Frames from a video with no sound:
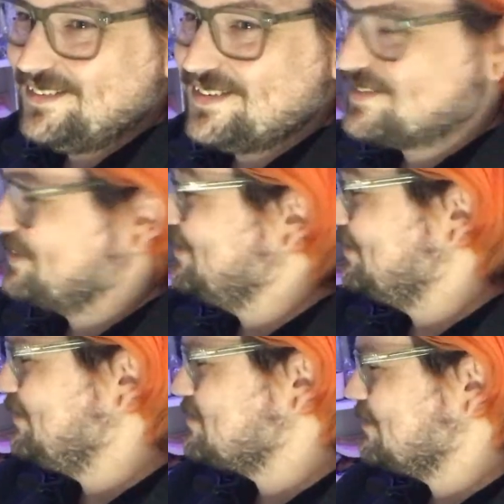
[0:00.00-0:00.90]
There's a
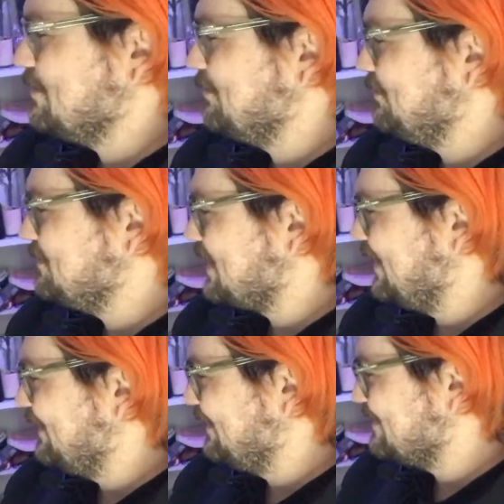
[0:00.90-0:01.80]
little blue
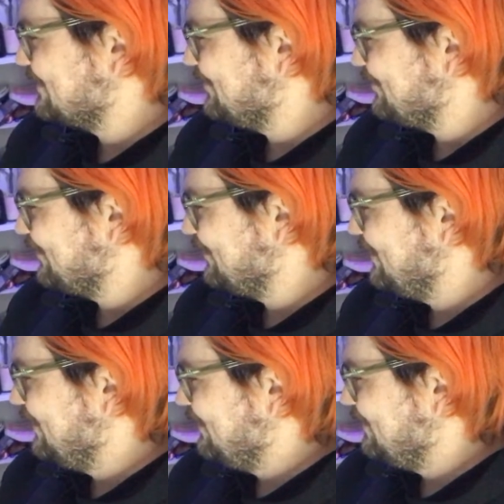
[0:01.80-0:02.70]
dot in this corner
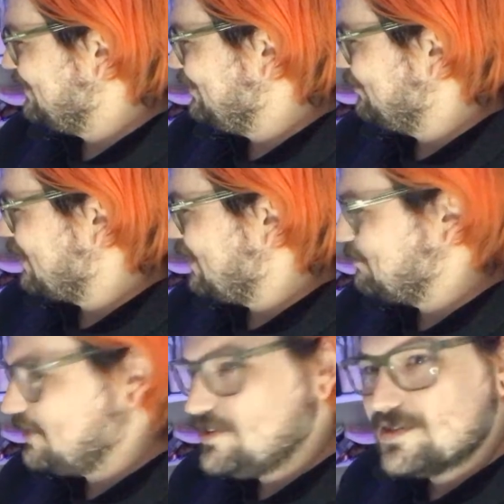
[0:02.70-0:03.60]
that you
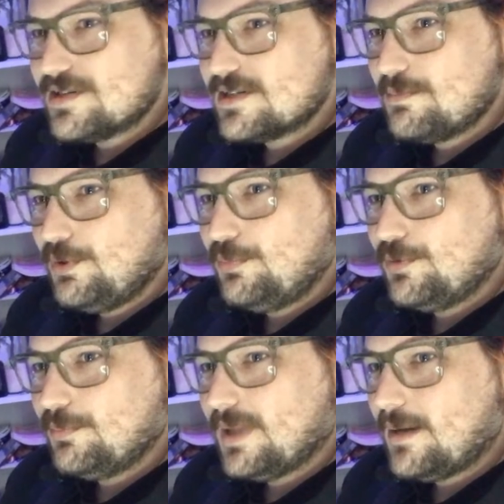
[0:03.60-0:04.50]
grab, and it just boop
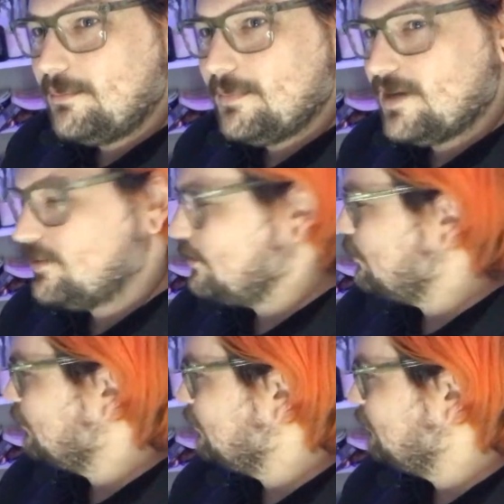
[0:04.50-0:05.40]
boop blop makes it
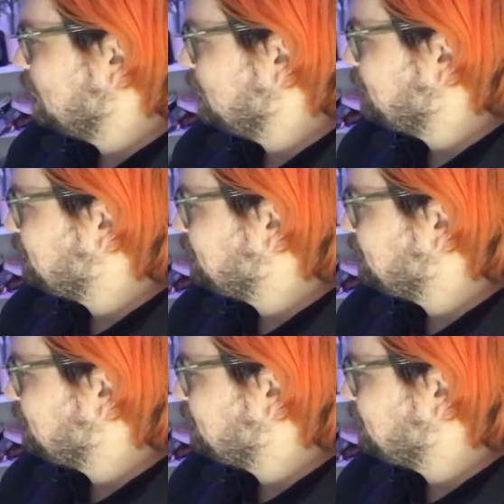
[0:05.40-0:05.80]
curved.